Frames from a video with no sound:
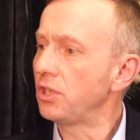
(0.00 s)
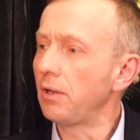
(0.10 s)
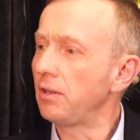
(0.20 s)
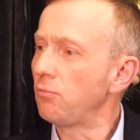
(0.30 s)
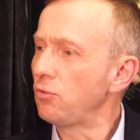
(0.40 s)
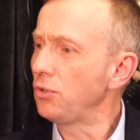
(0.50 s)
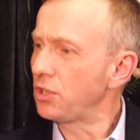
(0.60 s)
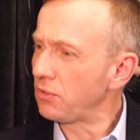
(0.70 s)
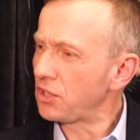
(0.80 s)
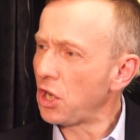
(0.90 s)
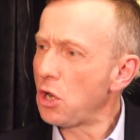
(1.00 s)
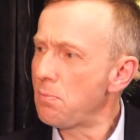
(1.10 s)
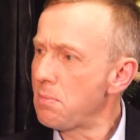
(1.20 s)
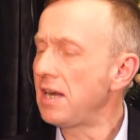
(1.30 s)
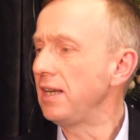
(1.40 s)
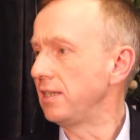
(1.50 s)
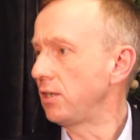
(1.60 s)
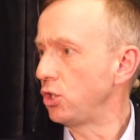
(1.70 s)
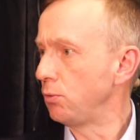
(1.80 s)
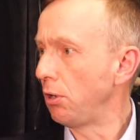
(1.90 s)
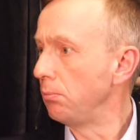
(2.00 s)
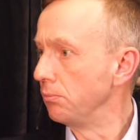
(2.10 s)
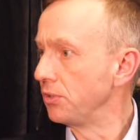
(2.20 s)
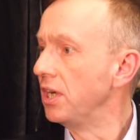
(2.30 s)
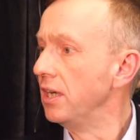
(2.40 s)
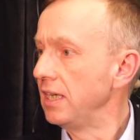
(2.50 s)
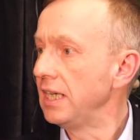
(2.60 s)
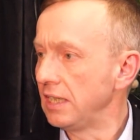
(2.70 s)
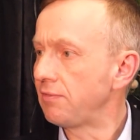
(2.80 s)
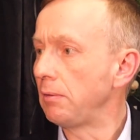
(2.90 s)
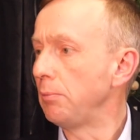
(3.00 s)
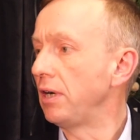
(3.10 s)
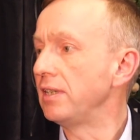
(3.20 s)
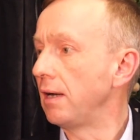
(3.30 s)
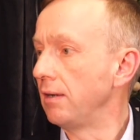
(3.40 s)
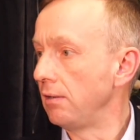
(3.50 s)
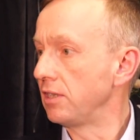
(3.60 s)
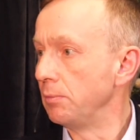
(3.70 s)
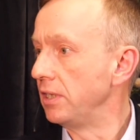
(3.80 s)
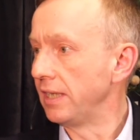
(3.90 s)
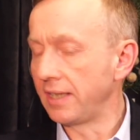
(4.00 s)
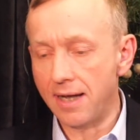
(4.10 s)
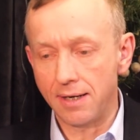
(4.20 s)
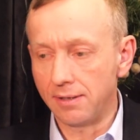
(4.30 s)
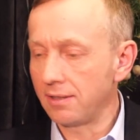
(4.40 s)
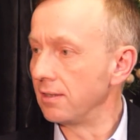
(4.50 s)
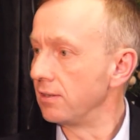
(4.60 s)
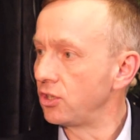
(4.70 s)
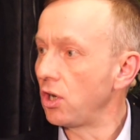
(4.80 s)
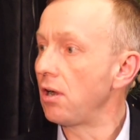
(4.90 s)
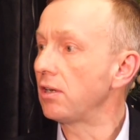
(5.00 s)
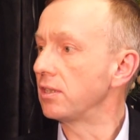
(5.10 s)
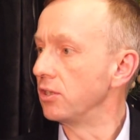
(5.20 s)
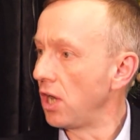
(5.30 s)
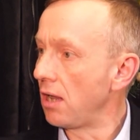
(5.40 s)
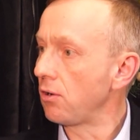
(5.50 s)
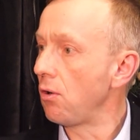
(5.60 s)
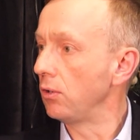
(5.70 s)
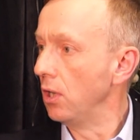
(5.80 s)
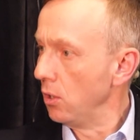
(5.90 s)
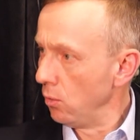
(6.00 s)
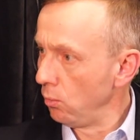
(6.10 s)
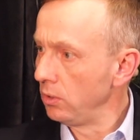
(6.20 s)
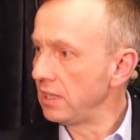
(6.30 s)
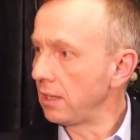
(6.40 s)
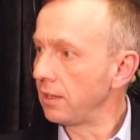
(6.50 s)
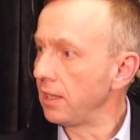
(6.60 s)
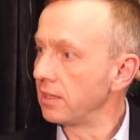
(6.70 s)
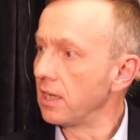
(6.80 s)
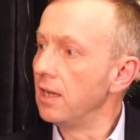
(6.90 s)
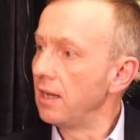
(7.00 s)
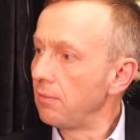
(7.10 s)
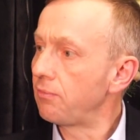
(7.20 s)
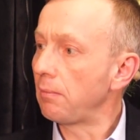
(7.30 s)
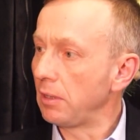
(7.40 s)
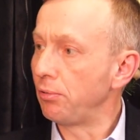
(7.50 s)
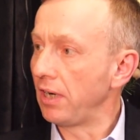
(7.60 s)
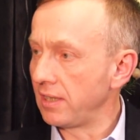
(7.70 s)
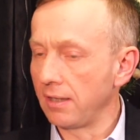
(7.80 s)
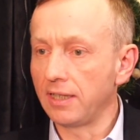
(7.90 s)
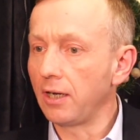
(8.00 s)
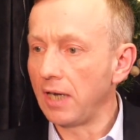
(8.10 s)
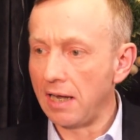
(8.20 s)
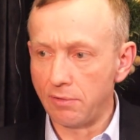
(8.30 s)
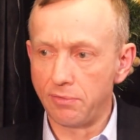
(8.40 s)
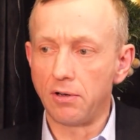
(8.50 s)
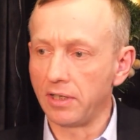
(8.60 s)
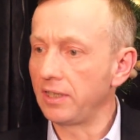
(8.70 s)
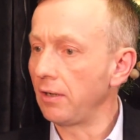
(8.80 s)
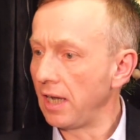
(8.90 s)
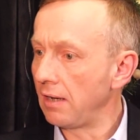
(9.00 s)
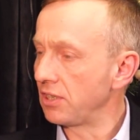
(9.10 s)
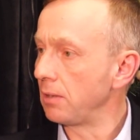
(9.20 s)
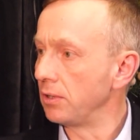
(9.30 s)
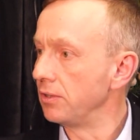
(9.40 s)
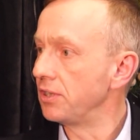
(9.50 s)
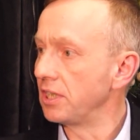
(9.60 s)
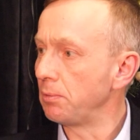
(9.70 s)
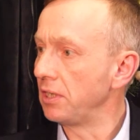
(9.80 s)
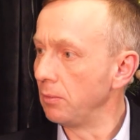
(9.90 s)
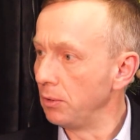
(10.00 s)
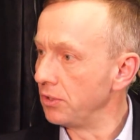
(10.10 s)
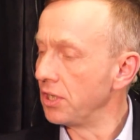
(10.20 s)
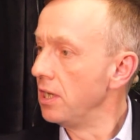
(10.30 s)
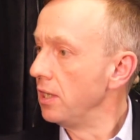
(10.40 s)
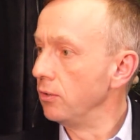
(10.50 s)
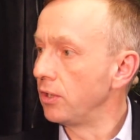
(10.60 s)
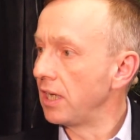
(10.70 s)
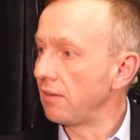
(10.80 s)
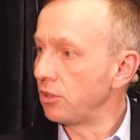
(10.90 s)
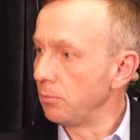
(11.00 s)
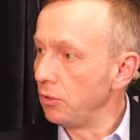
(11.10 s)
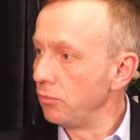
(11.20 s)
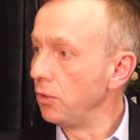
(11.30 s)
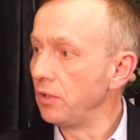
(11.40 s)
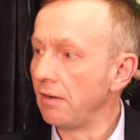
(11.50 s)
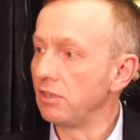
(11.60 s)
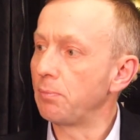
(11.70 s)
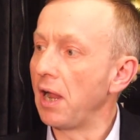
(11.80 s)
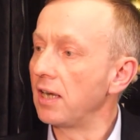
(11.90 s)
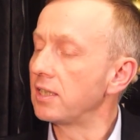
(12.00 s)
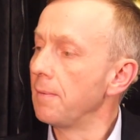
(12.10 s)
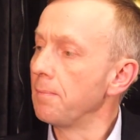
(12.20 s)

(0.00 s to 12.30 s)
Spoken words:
you know, the root of so many social problems is family breakdown, ultimately. Gangs and drugs and alcohol, all these other things. Family breakdown, they don't have a father, they don't have someone who's disciplining them, who's looking after them, who they respect.